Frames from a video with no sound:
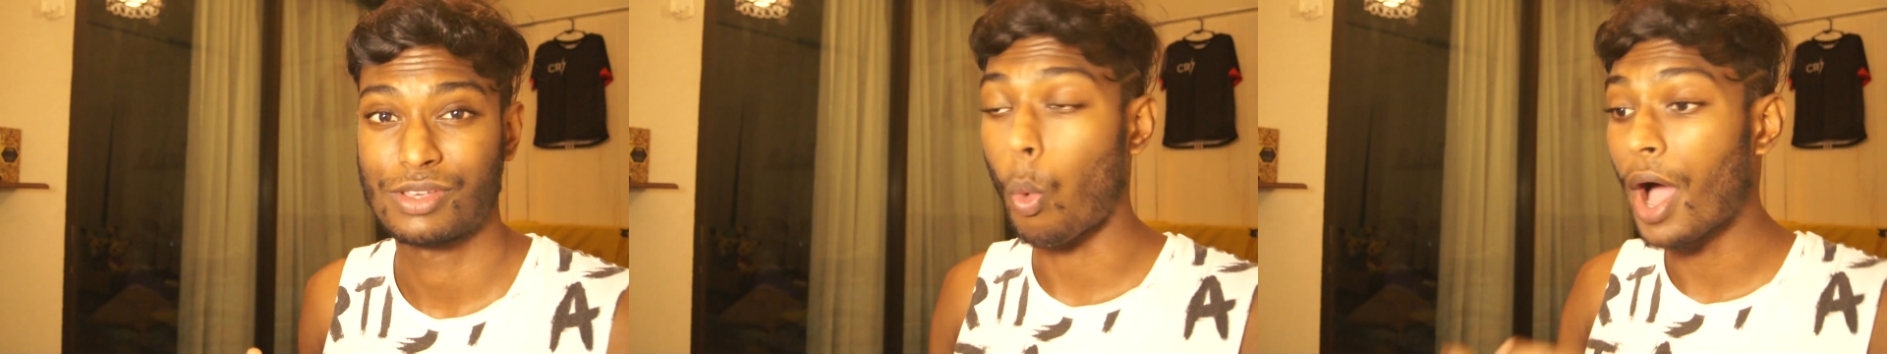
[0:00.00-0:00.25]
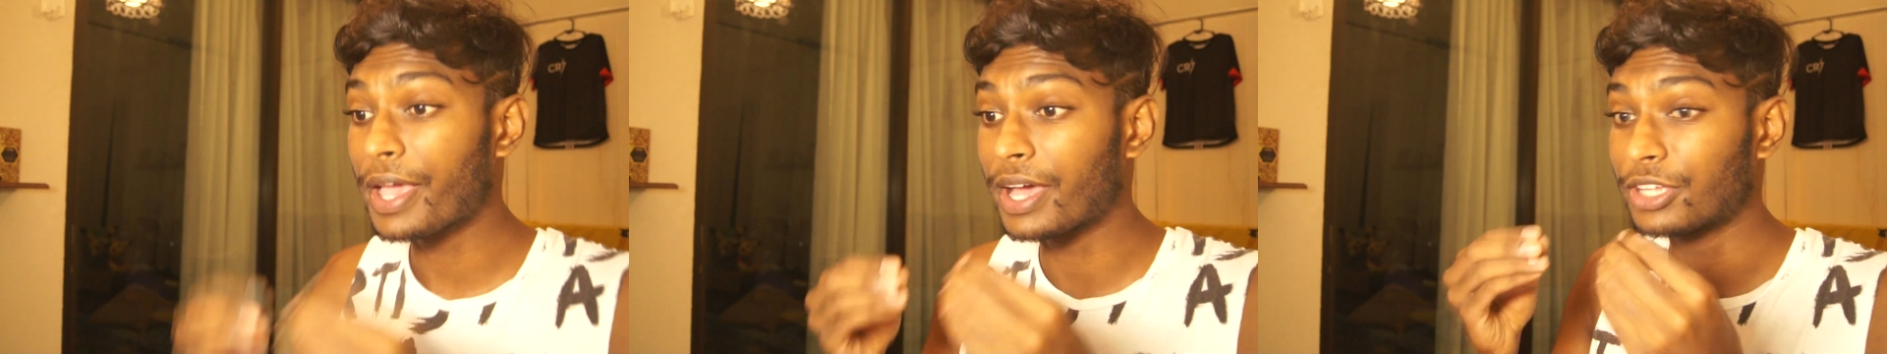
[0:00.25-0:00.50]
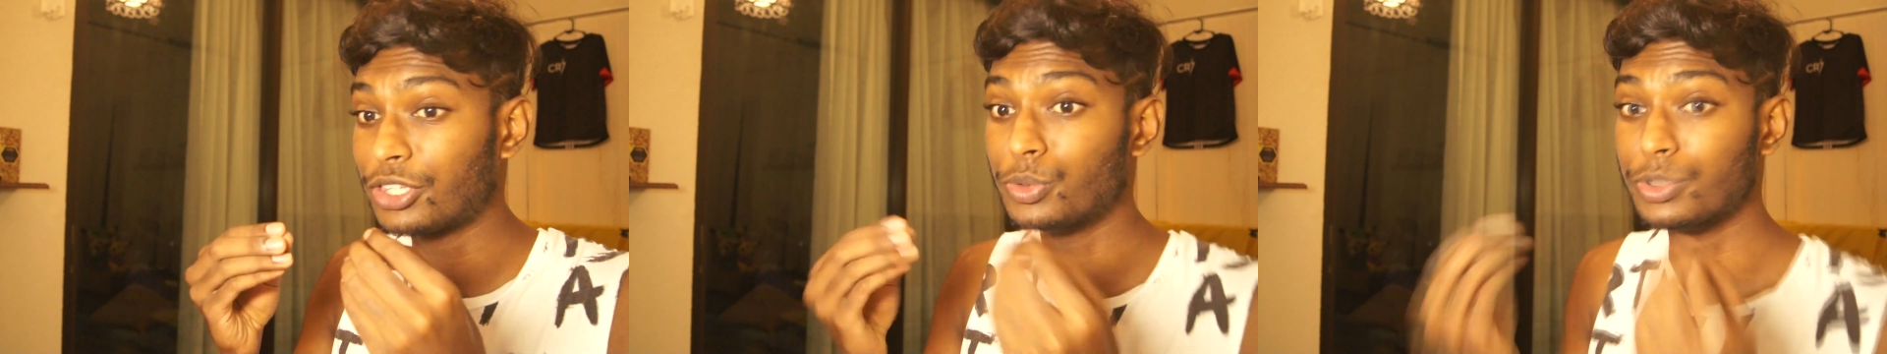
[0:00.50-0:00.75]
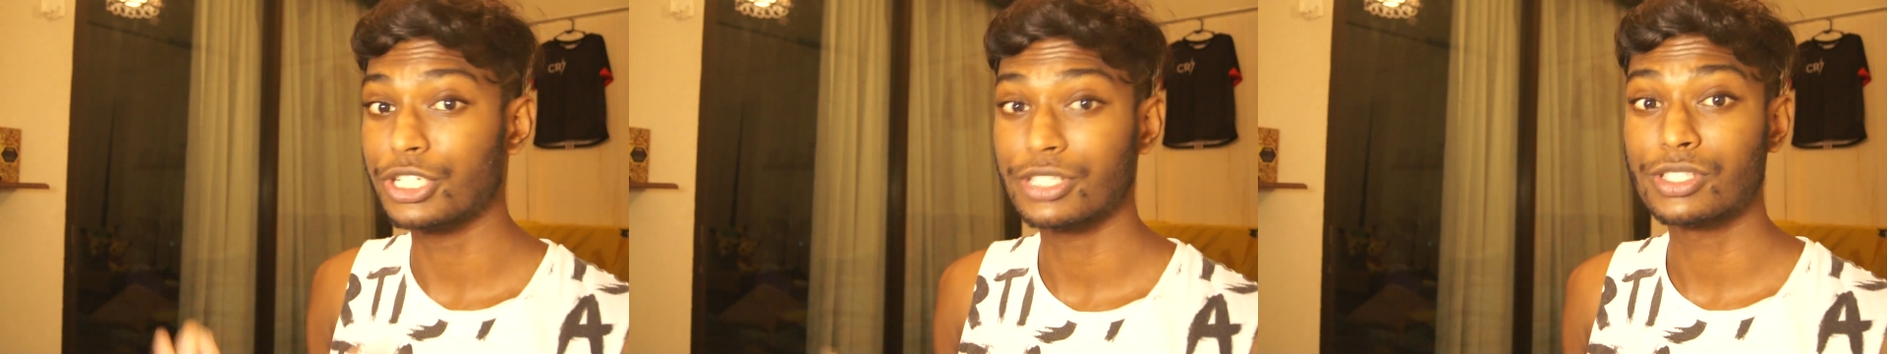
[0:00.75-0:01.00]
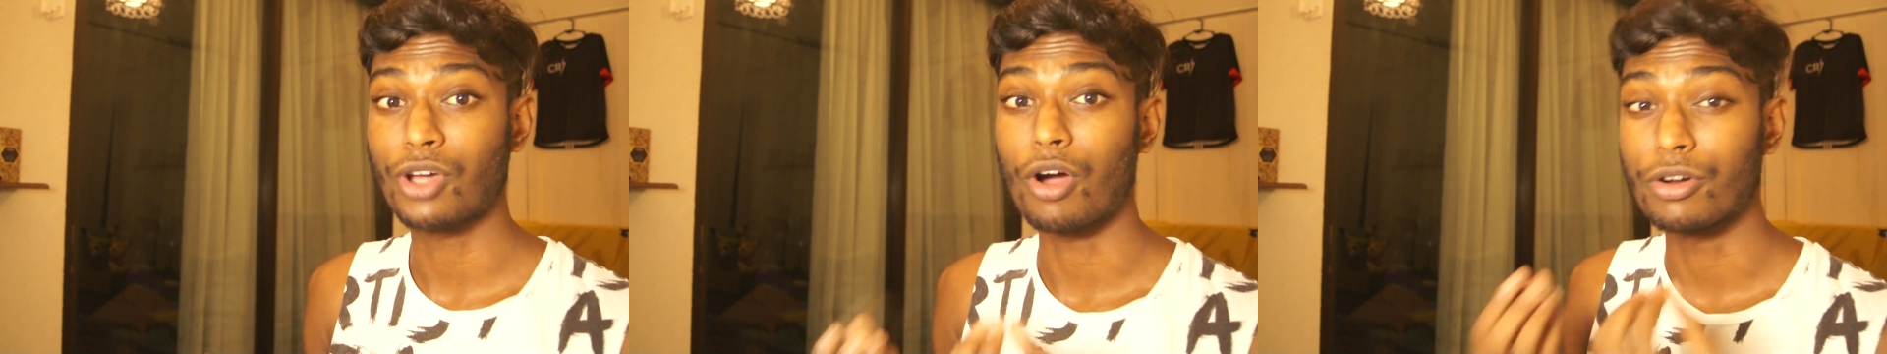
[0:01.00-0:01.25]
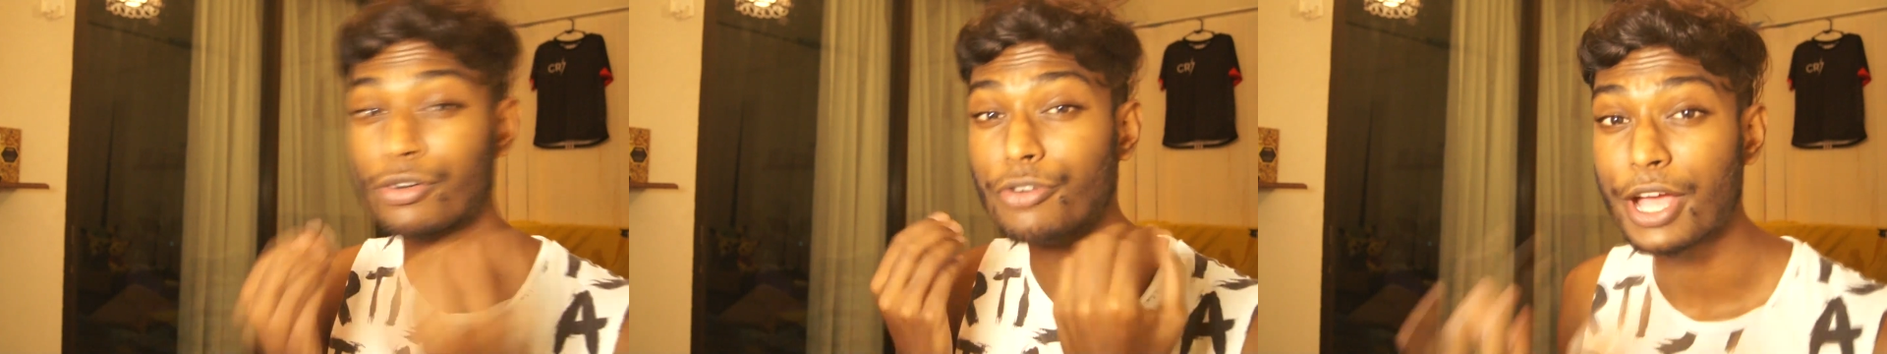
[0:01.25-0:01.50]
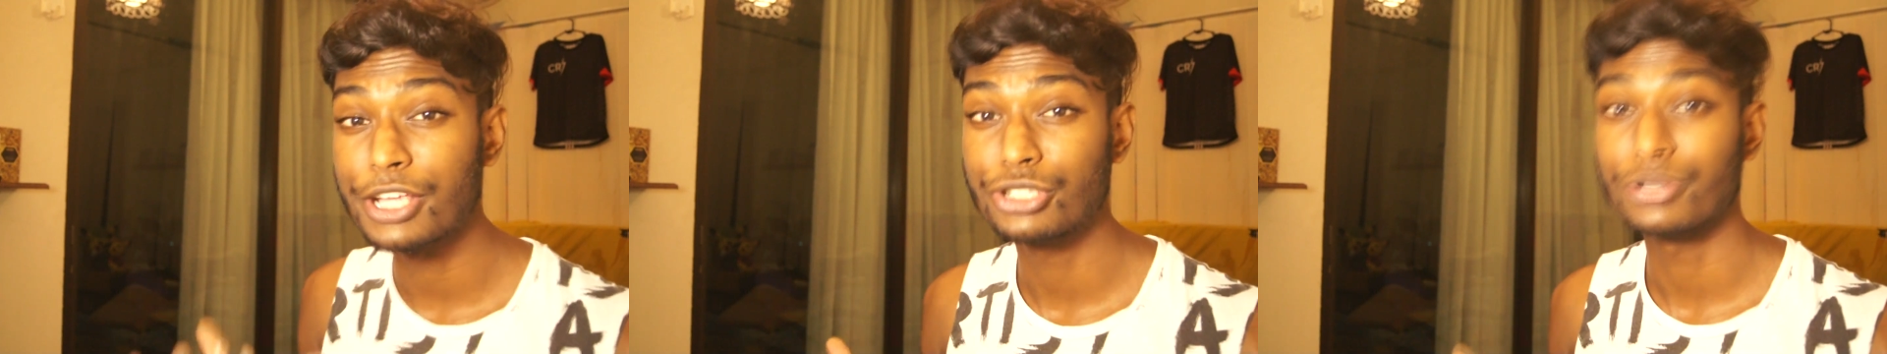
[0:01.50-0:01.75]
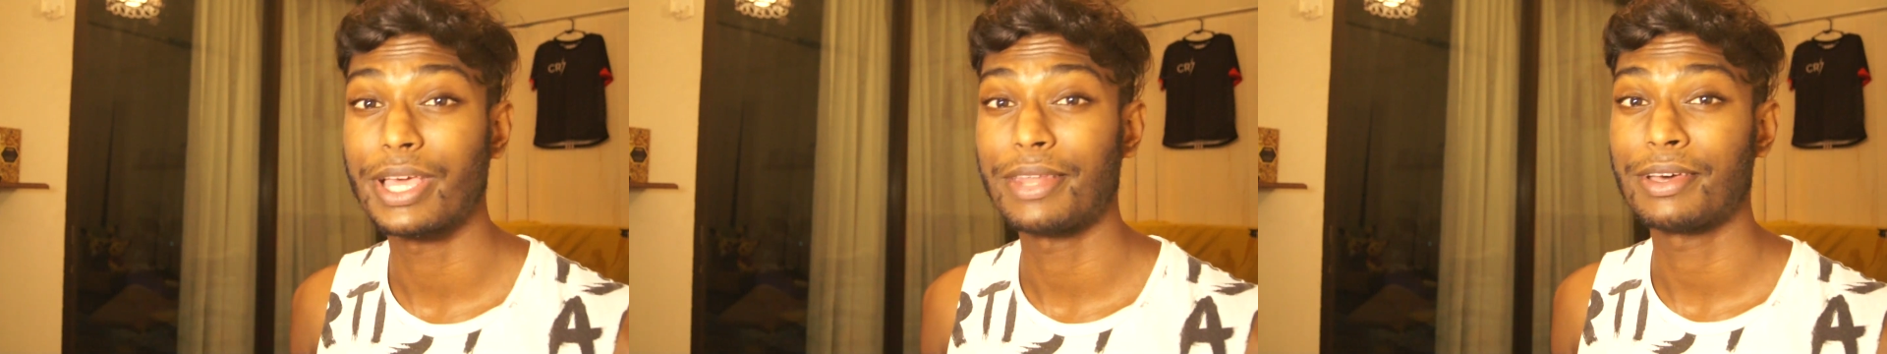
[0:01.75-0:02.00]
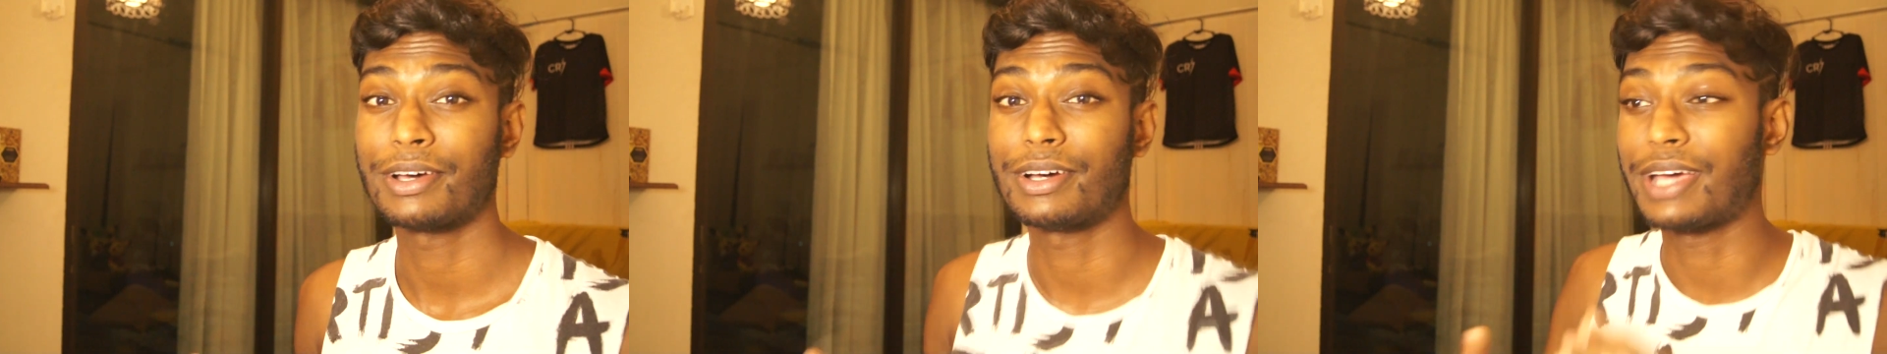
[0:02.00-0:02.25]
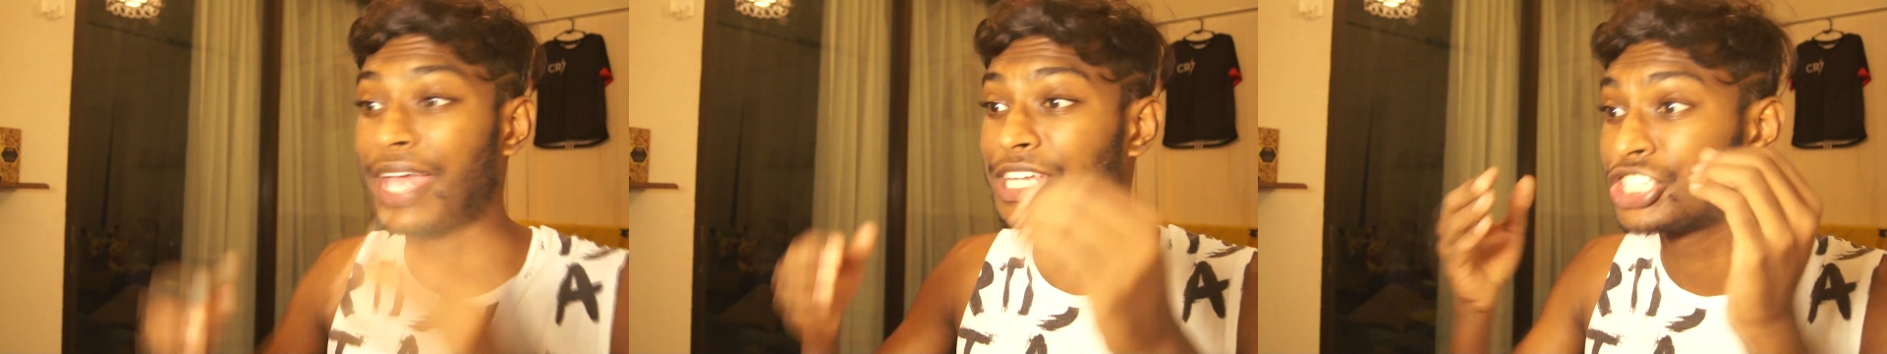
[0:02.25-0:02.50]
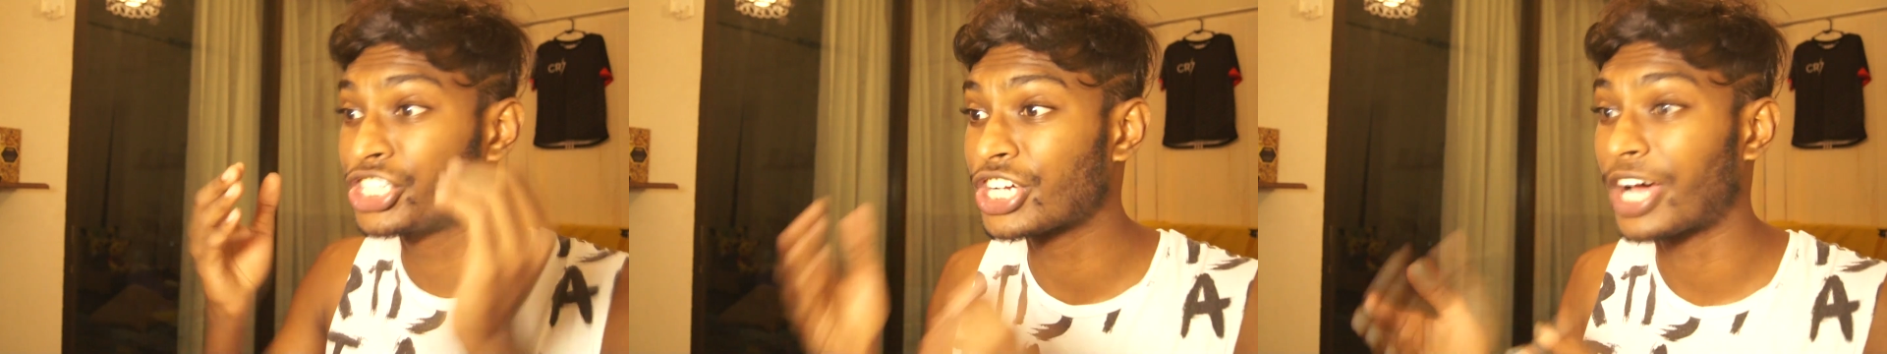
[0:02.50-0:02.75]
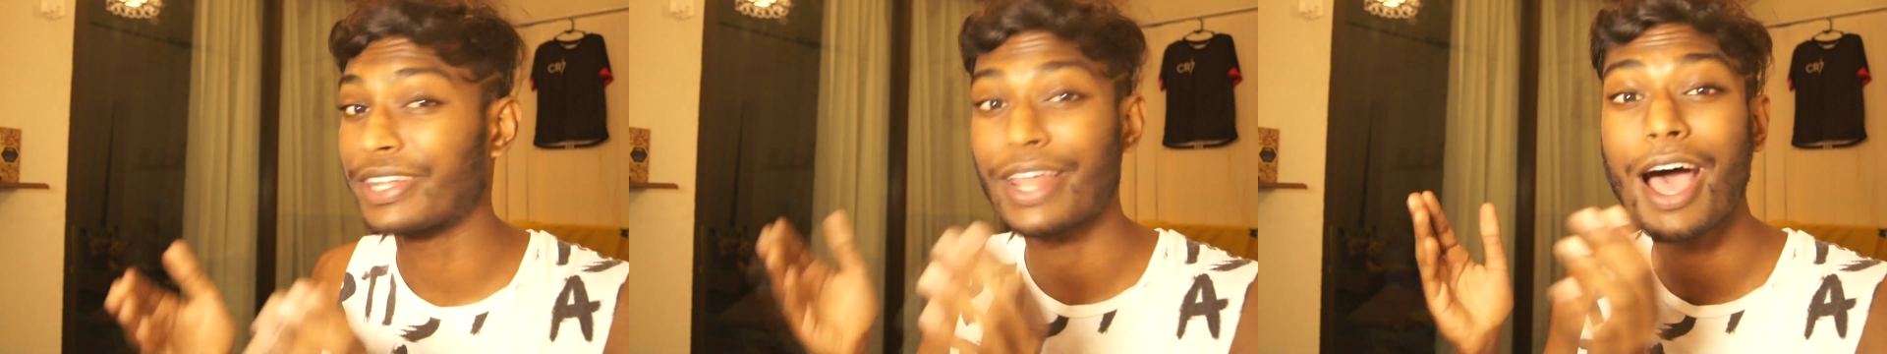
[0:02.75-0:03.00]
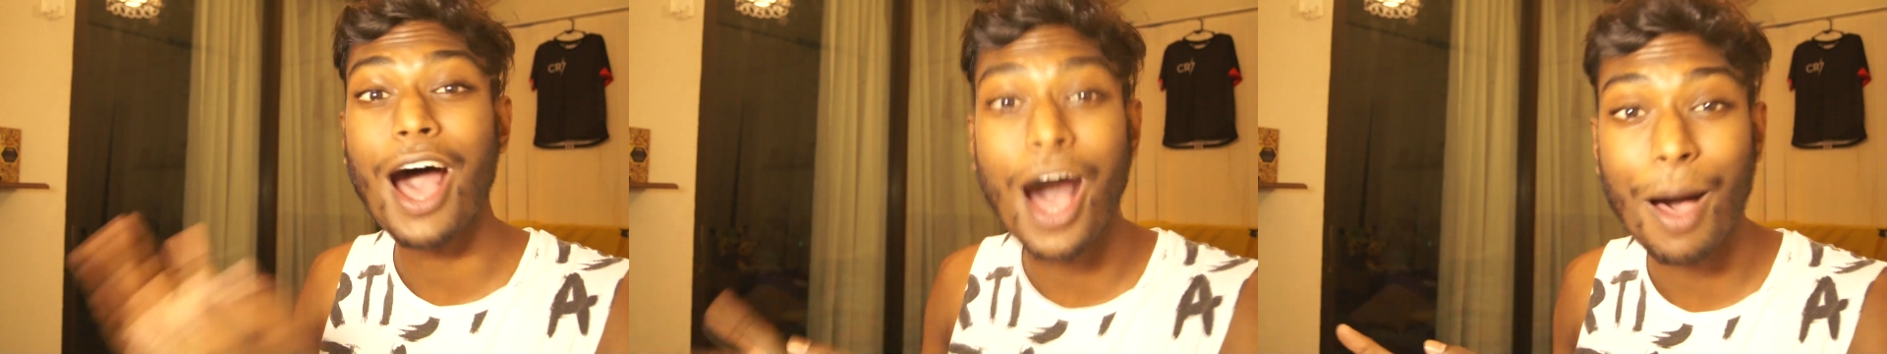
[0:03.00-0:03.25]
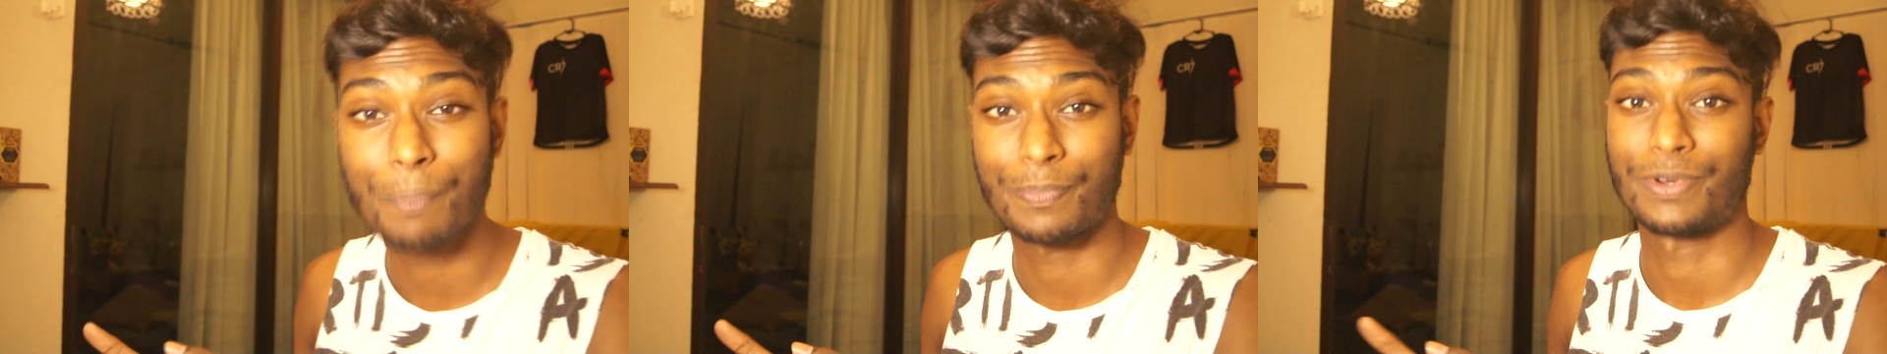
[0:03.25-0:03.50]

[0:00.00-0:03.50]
Why can't you just congratulate her and shut up?